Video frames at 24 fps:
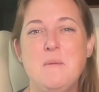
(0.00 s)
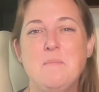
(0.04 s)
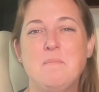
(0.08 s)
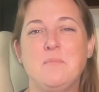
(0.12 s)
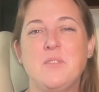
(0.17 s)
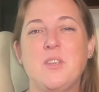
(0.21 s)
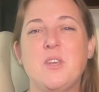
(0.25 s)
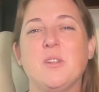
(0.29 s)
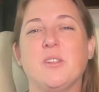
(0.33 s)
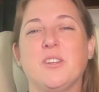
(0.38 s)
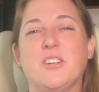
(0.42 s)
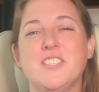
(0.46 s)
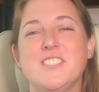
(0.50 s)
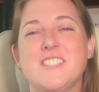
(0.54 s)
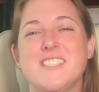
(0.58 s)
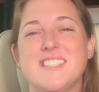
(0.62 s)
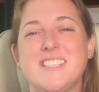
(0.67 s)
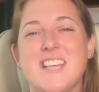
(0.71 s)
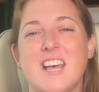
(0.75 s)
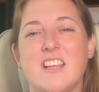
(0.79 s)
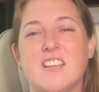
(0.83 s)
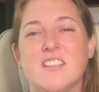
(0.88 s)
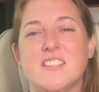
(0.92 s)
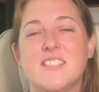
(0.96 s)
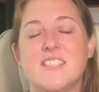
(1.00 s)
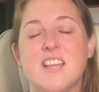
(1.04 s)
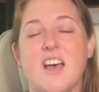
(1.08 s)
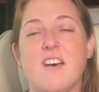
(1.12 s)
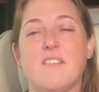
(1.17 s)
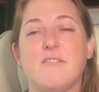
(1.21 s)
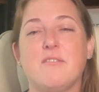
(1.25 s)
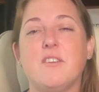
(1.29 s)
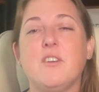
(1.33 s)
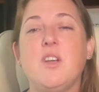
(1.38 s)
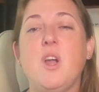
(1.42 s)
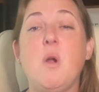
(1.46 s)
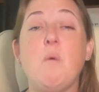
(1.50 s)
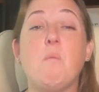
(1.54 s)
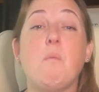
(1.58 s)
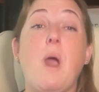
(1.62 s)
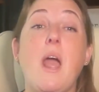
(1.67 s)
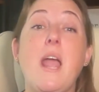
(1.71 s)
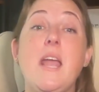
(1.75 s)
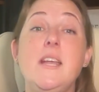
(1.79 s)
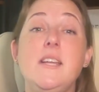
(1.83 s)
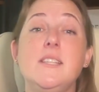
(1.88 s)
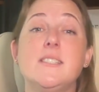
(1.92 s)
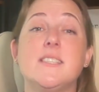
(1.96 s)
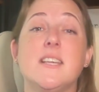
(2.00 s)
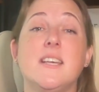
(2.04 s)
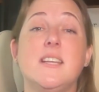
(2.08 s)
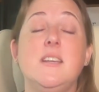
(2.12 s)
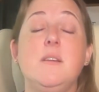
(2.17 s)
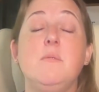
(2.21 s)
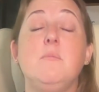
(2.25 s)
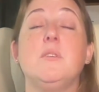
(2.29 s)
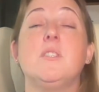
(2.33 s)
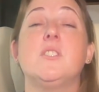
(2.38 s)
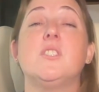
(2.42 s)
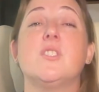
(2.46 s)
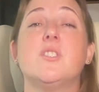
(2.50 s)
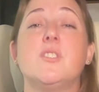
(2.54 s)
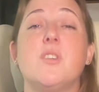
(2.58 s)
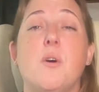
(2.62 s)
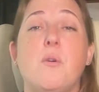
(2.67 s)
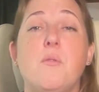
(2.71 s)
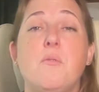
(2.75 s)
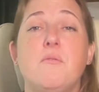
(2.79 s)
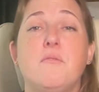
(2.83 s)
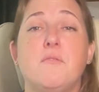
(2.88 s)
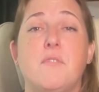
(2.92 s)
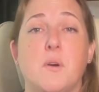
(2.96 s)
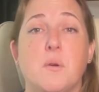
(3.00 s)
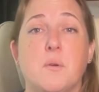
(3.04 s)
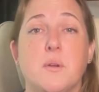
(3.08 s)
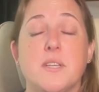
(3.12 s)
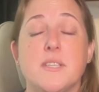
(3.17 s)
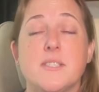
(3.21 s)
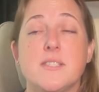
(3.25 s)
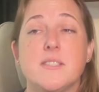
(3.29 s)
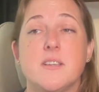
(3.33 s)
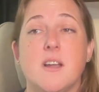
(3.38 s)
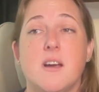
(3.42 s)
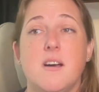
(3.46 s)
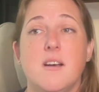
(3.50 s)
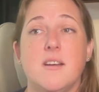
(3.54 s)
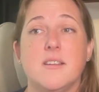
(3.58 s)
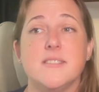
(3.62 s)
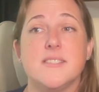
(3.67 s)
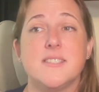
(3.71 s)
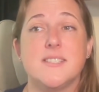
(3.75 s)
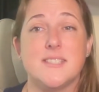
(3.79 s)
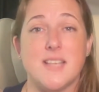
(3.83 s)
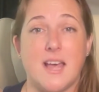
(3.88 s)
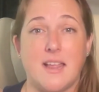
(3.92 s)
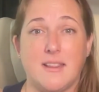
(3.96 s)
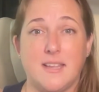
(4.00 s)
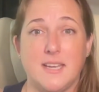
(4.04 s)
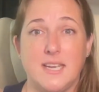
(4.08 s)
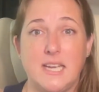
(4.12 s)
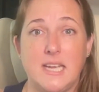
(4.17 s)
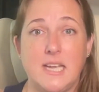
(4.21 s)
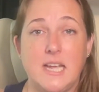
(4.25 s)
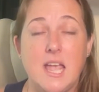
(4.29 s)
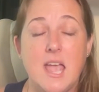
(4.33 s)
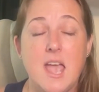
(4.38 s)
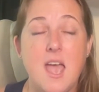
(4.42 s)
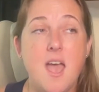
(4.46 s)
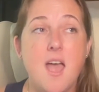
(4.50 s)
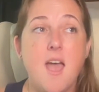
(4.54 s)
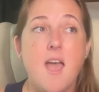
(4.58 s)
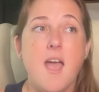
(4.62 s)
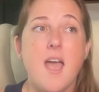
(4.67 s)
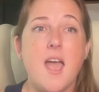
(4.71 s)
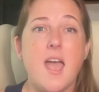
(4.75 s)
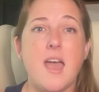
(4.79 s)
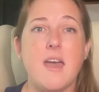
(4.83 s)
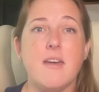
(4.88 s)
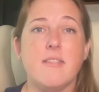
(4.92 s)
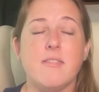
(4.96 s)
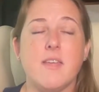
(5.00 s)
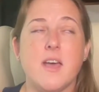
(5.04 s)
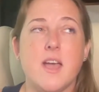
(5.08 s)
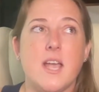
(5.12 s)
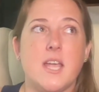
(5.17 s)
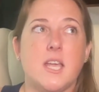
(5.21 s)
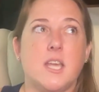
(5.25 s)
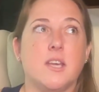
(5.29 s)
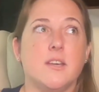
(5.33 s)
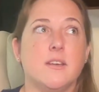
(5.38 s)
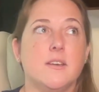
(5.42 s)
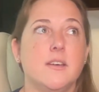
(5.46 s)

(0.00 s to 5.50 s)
You learn to sell stuff. Yeah, right? And it was so focused on selling and like